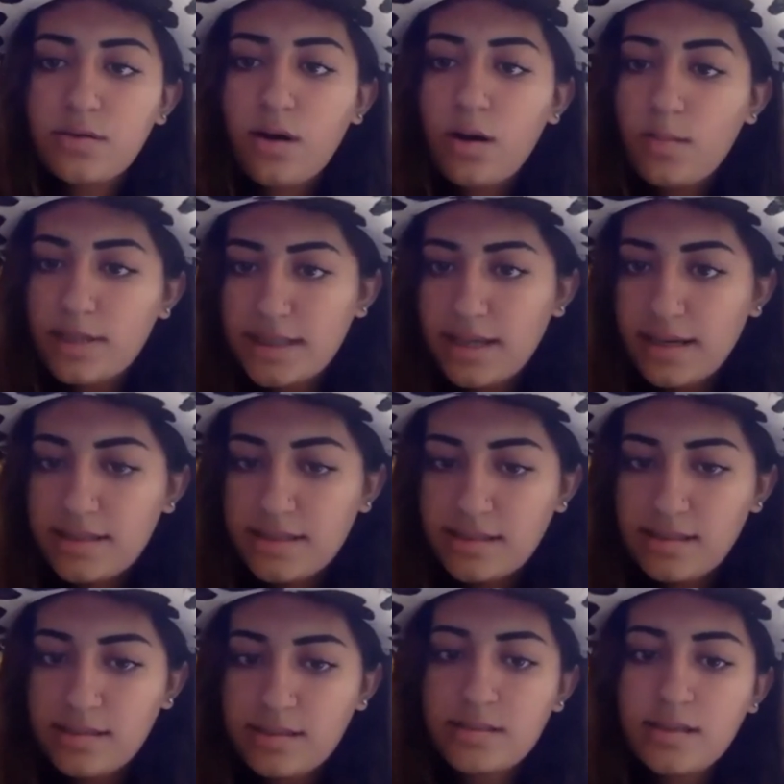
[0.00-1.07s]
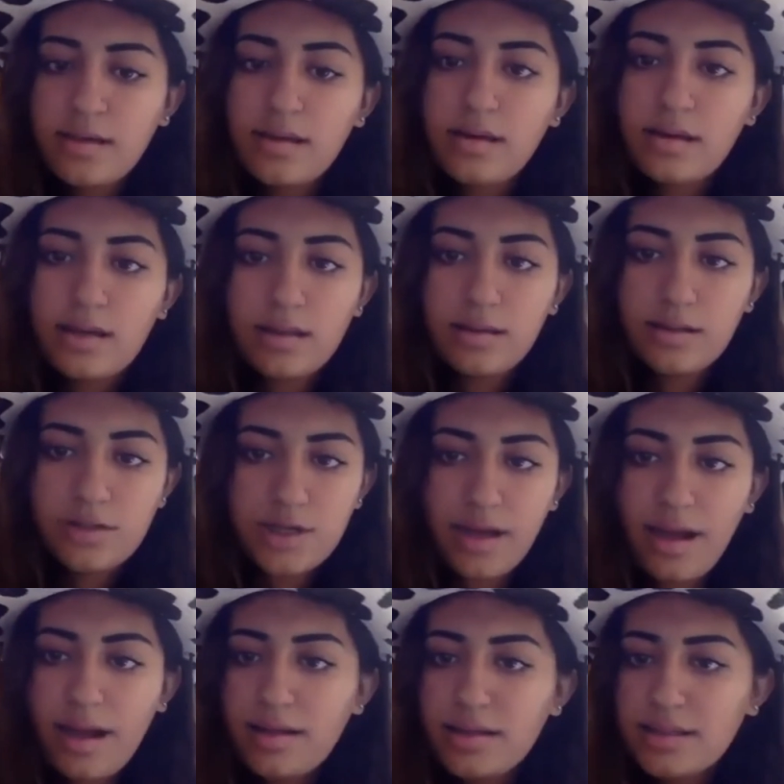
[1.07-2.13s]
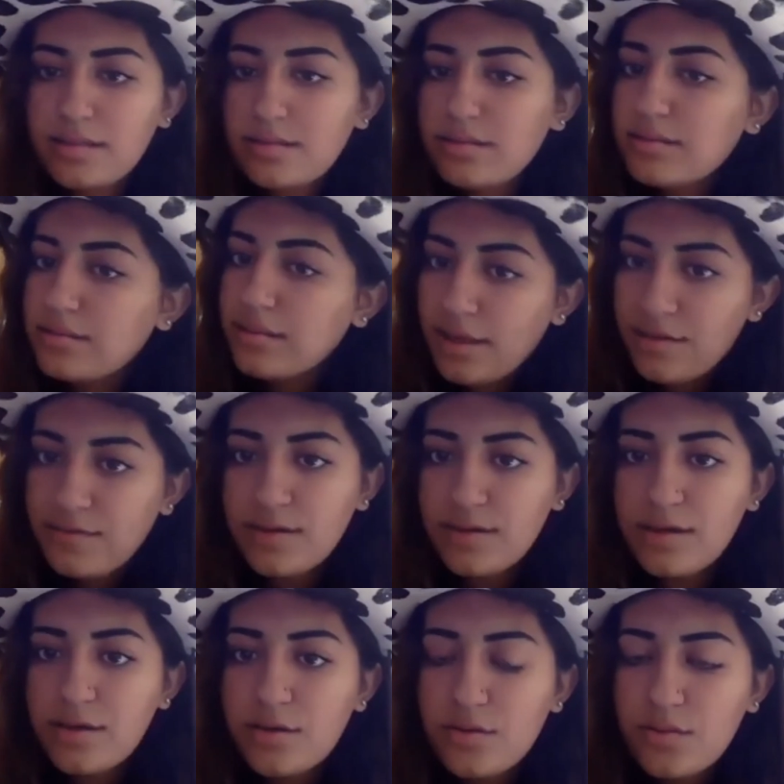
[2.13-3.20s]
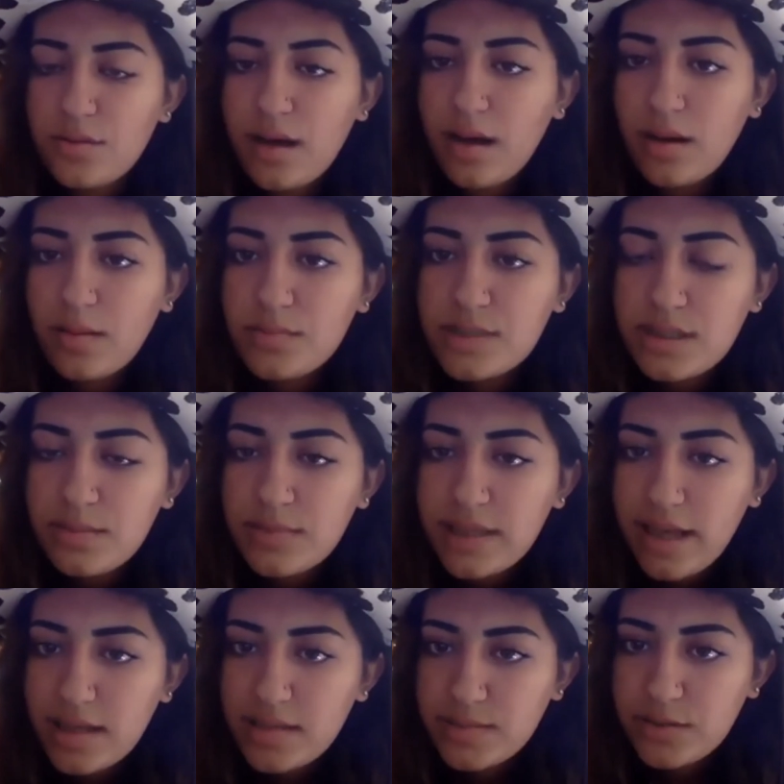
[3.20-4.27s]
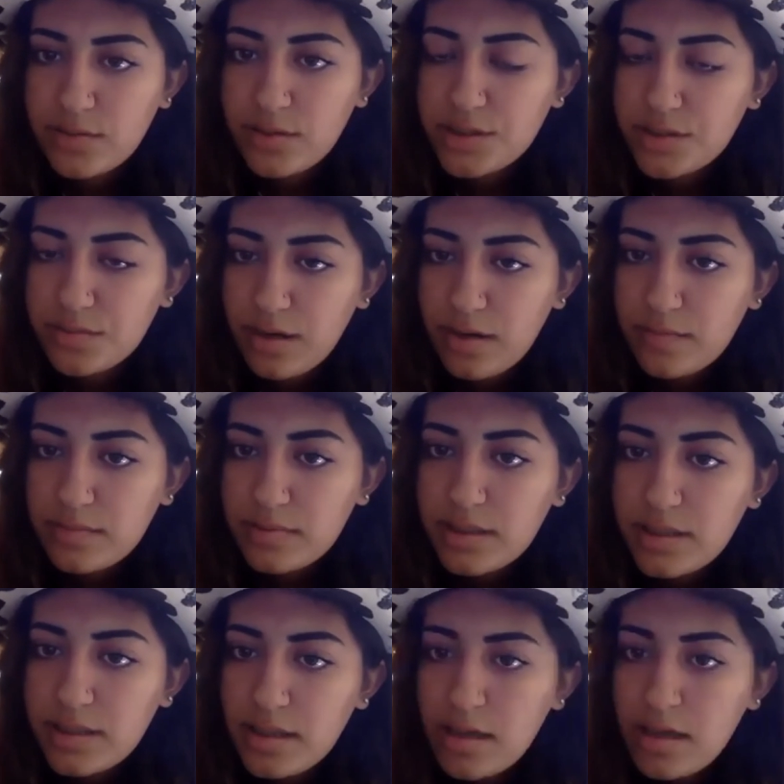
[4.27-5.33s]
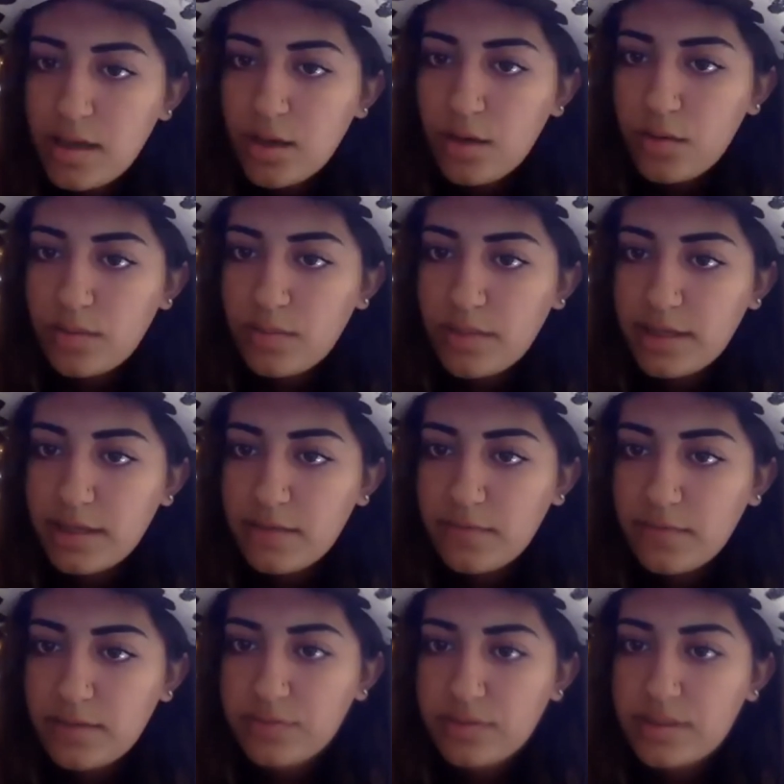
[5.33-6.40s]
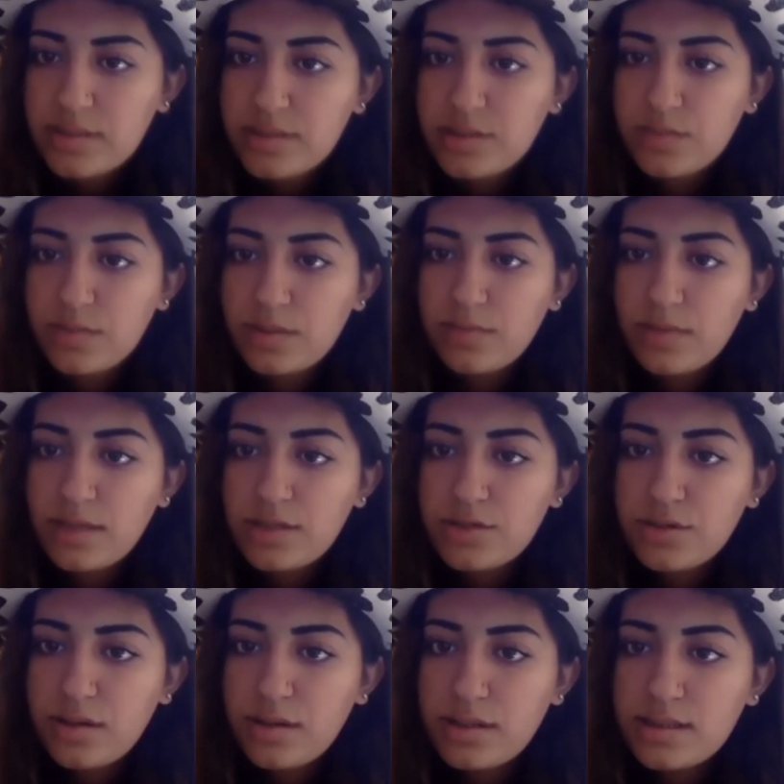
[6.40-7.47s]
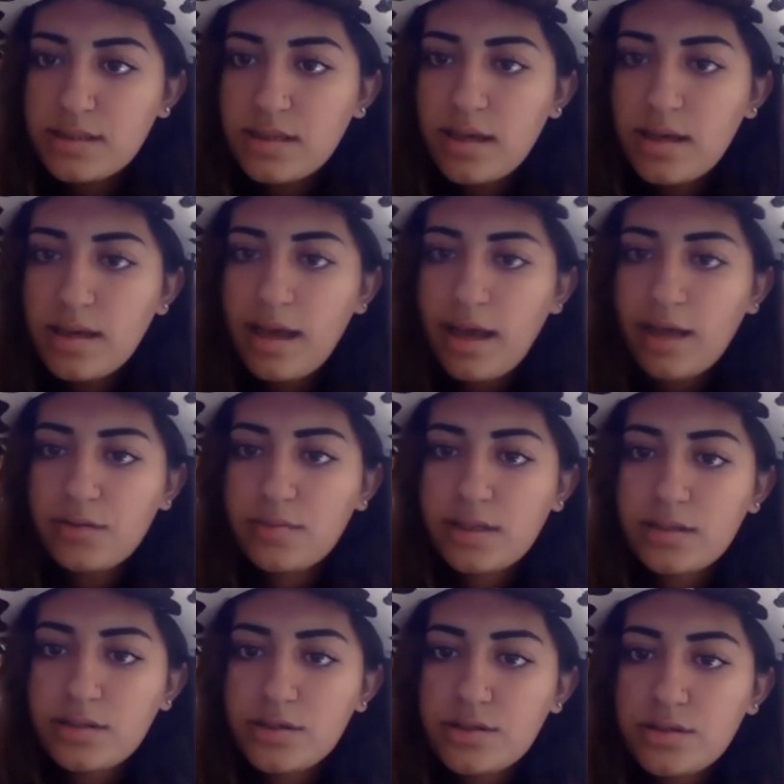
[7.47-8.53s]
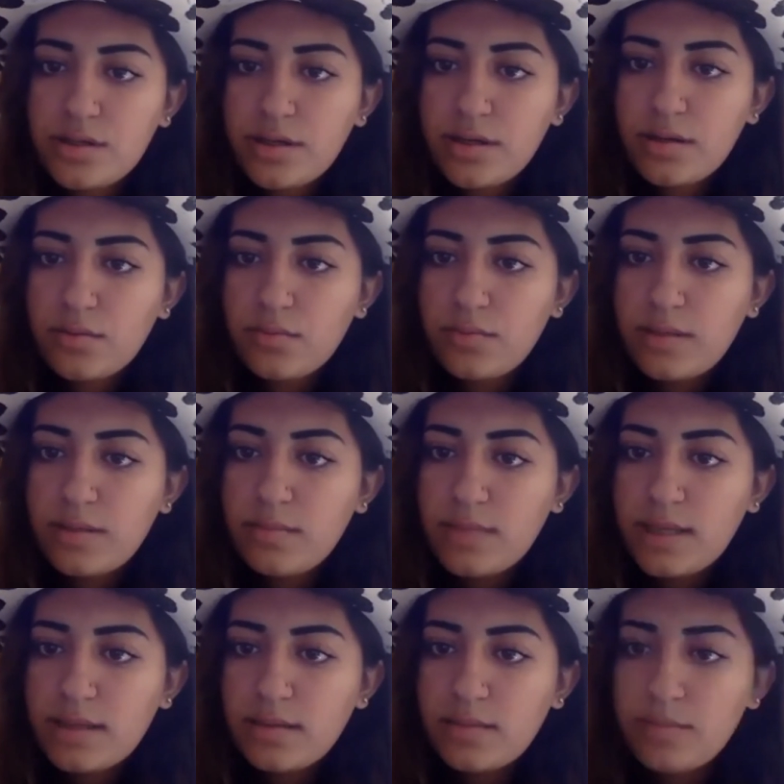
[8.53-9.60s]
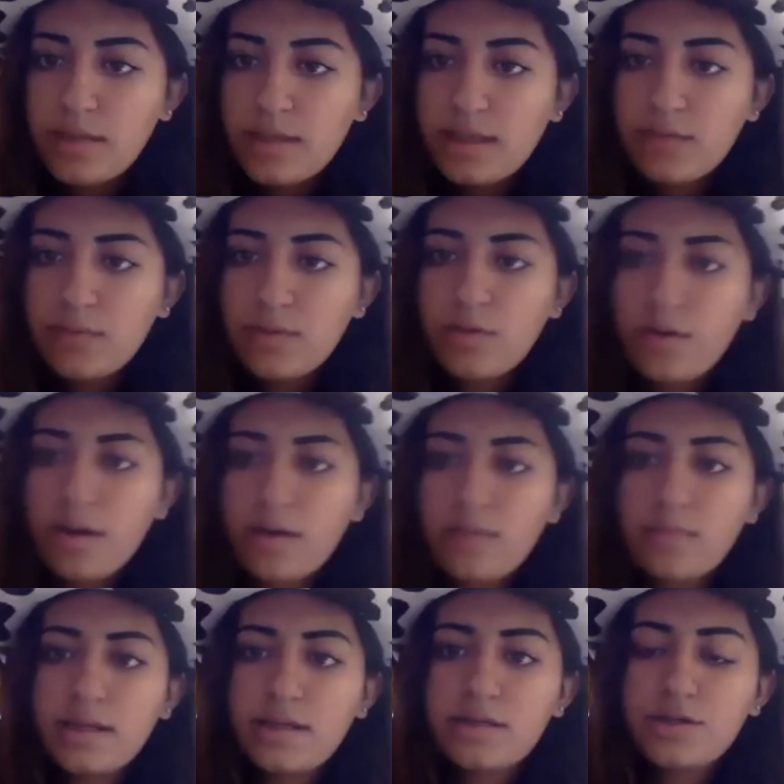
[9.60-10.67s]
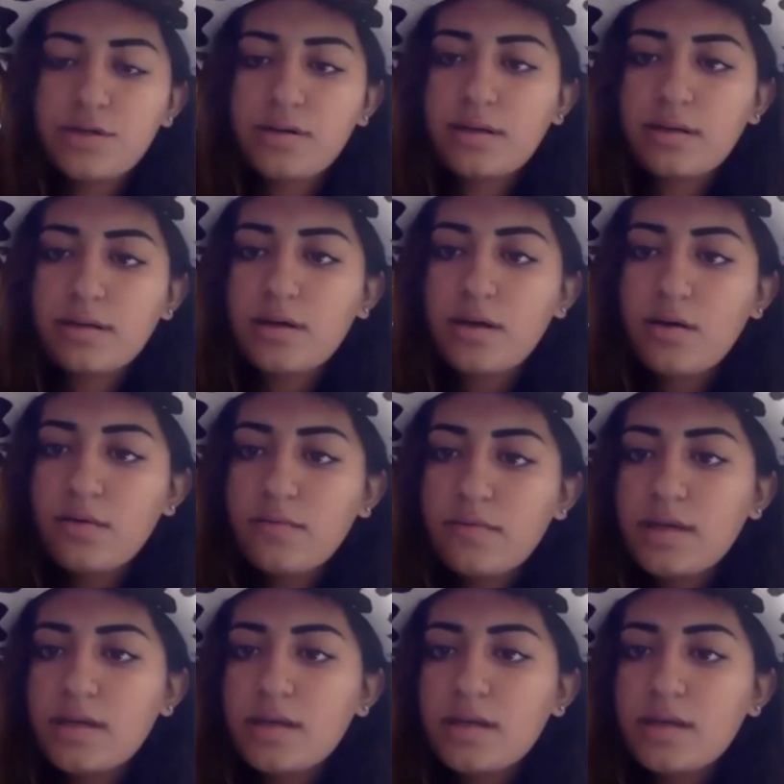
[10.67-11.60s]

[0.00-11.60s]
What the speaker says: all my Texans in the chat, that's for you. Somebody asked me a question privately. When making fundraisers with restaurants, how do we ensure we meet the money requirement during COVID?